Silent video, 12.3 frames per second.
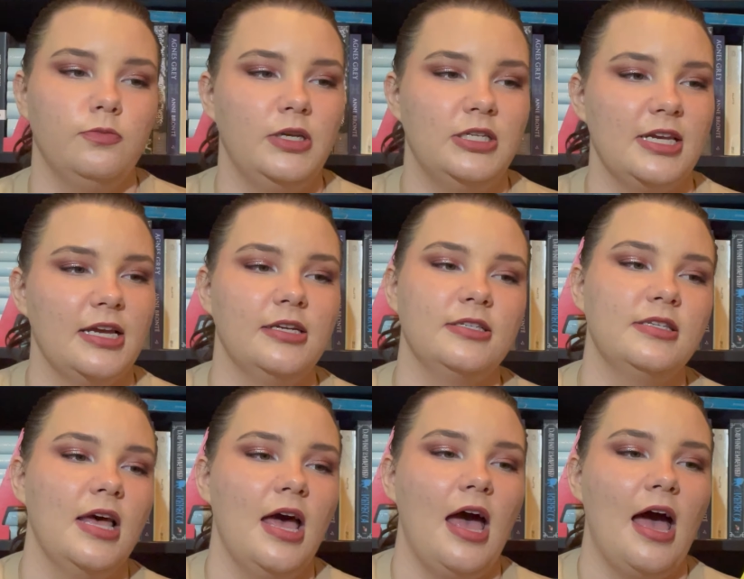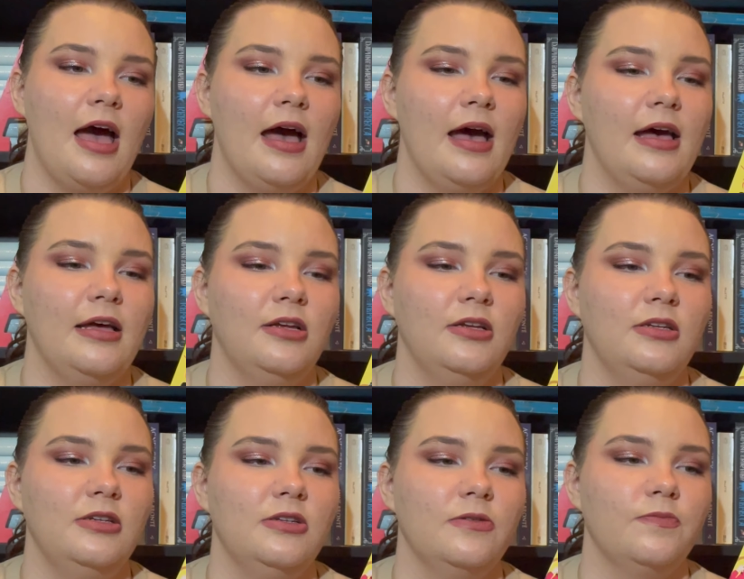meetings,
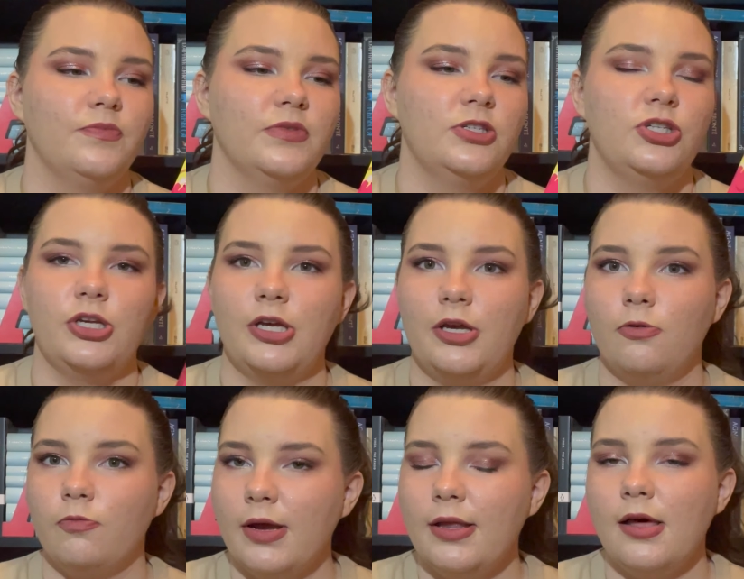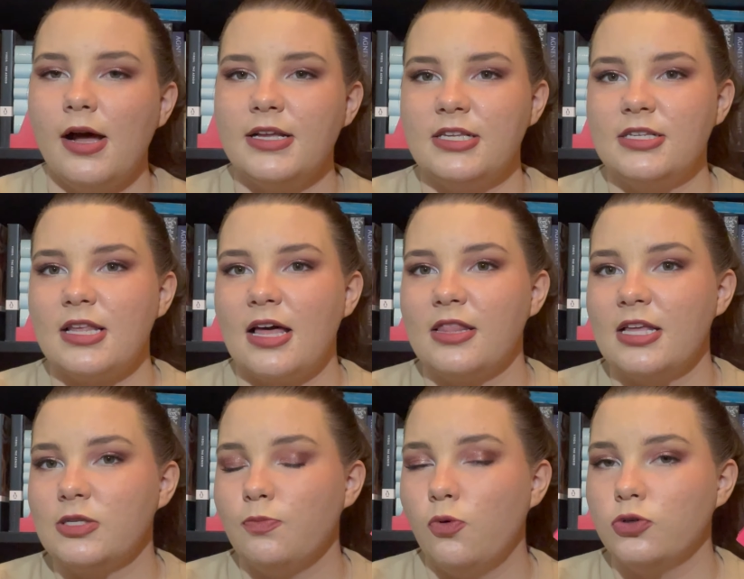and she realizes that
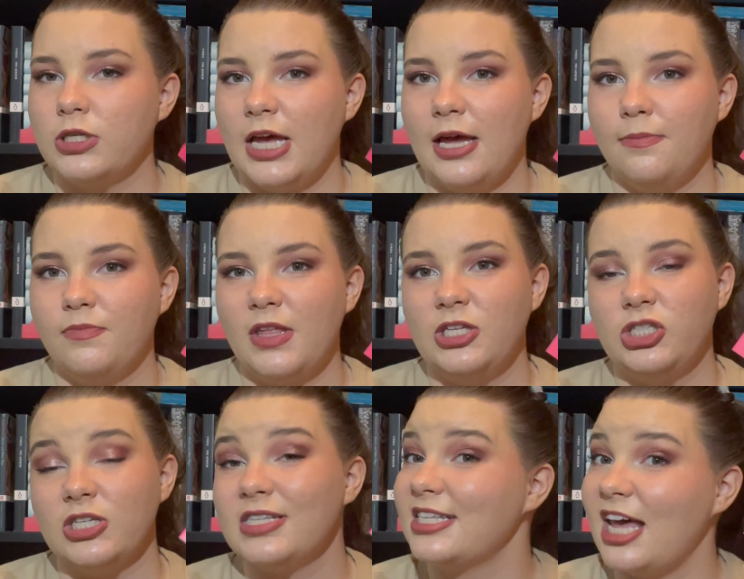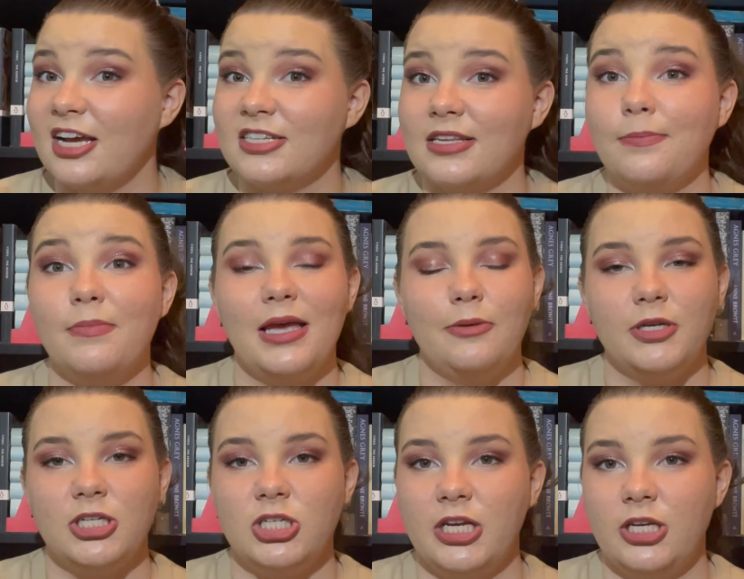there's more to him than just sex, and maybe
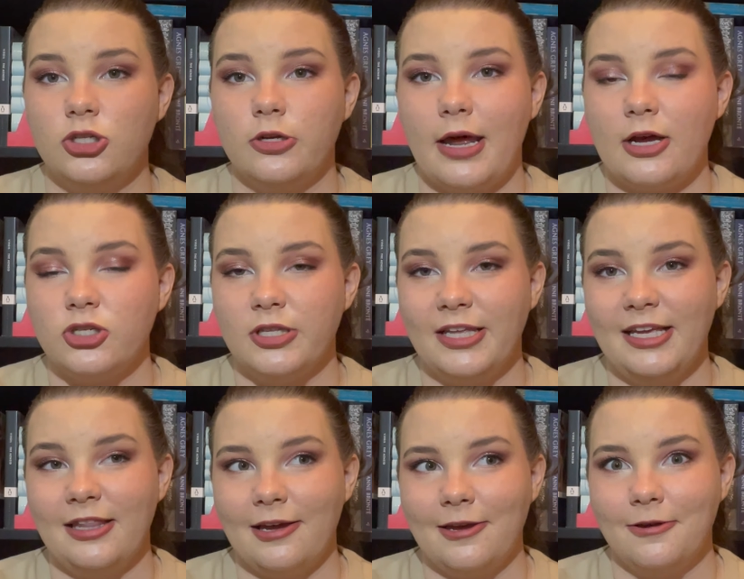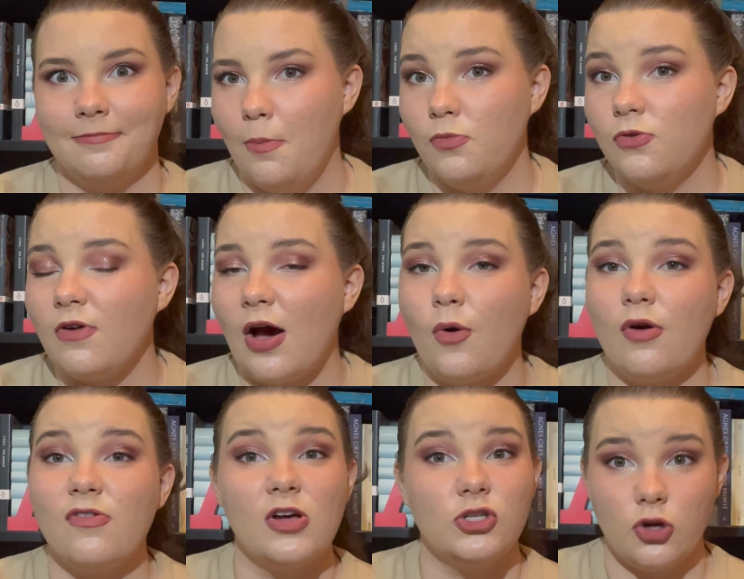she should actually like move out of
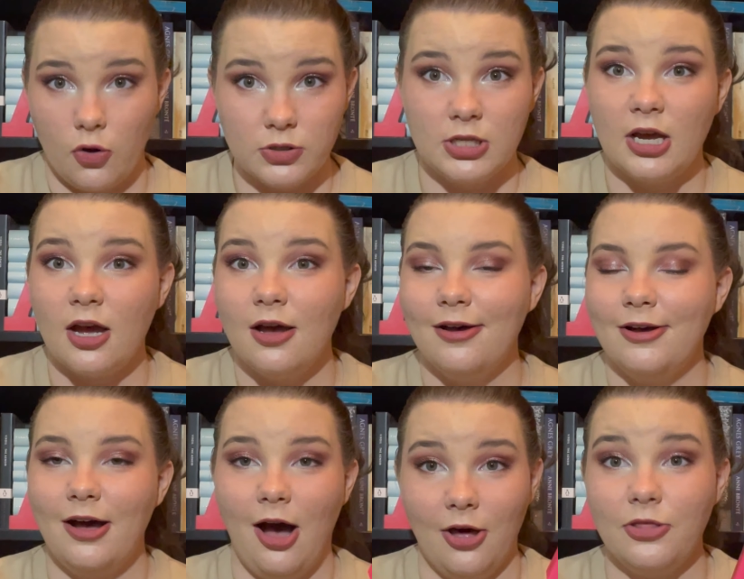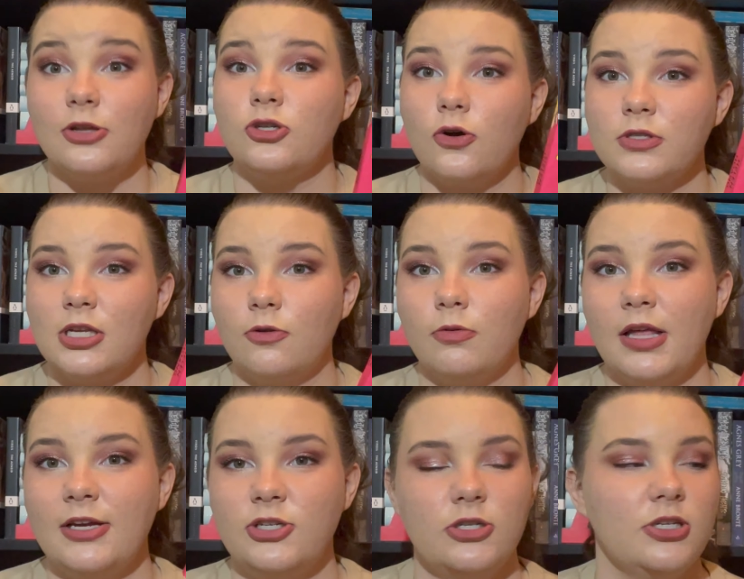her toxic her other toxic
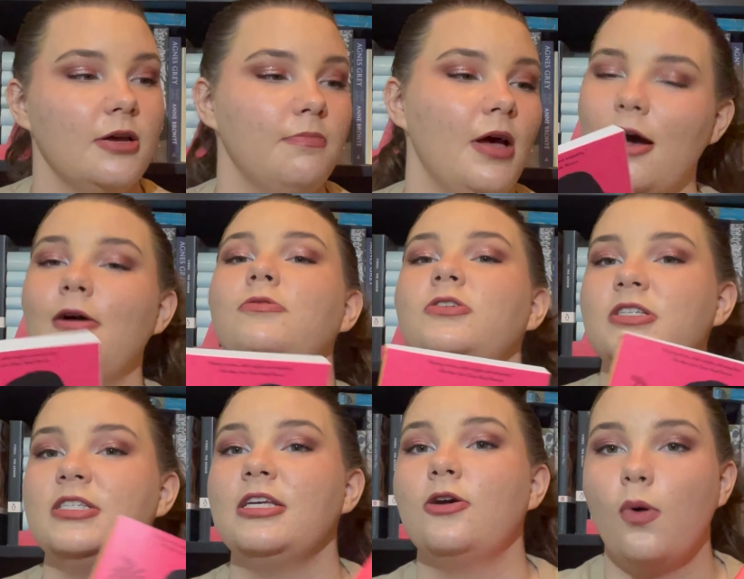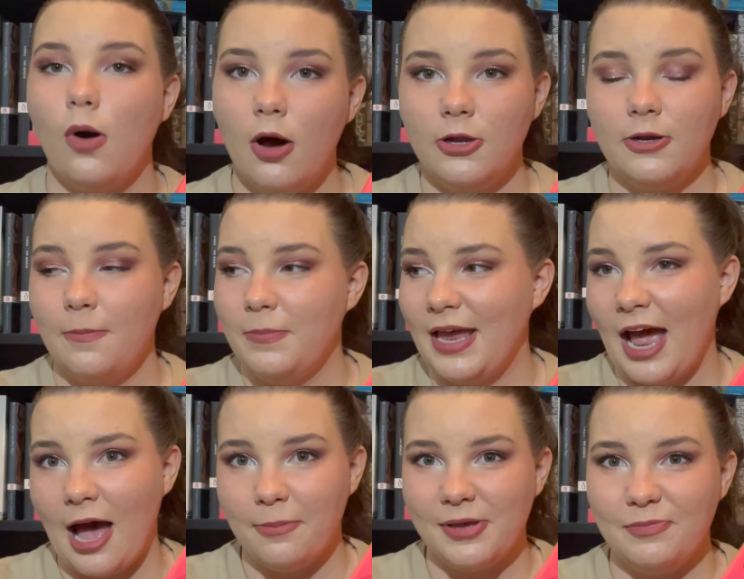relationship. I want to see Kwan be
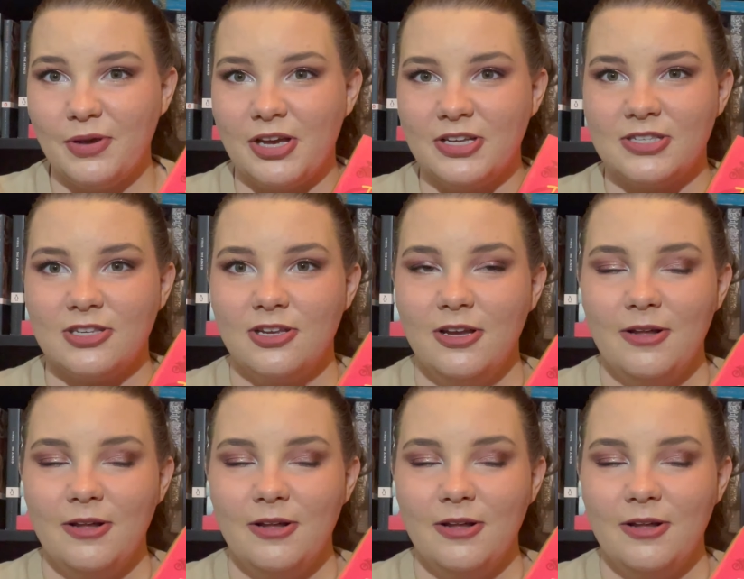happy, because